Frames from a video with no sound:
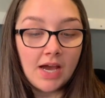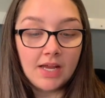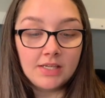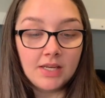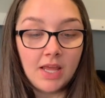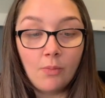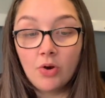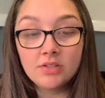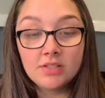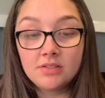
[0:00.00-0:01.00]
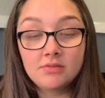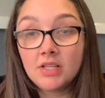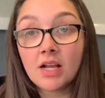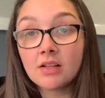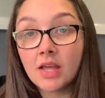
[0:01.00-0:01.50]
and it works
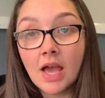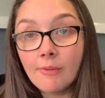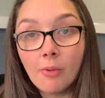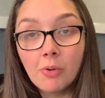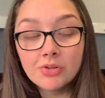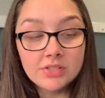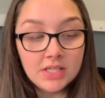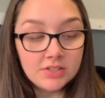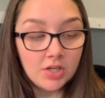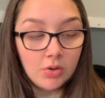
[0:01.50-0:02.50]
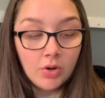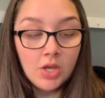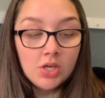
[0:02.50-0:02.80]
exactly how I wanted it to.